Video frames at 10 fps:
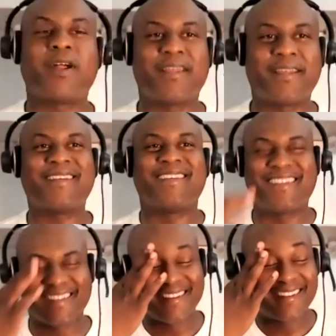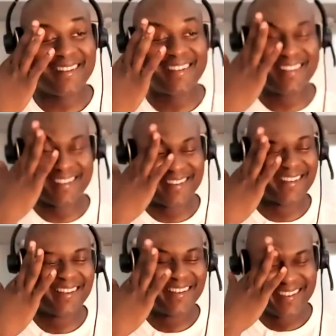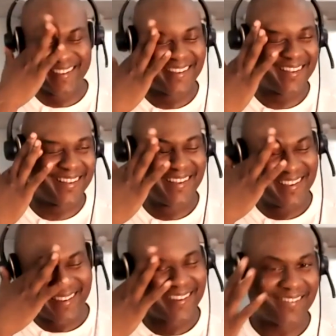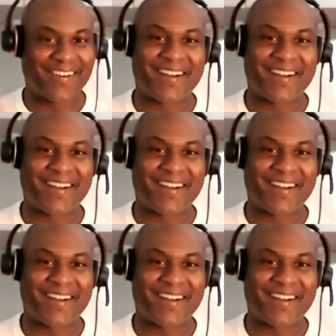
out there eating the grass in the field, crunch,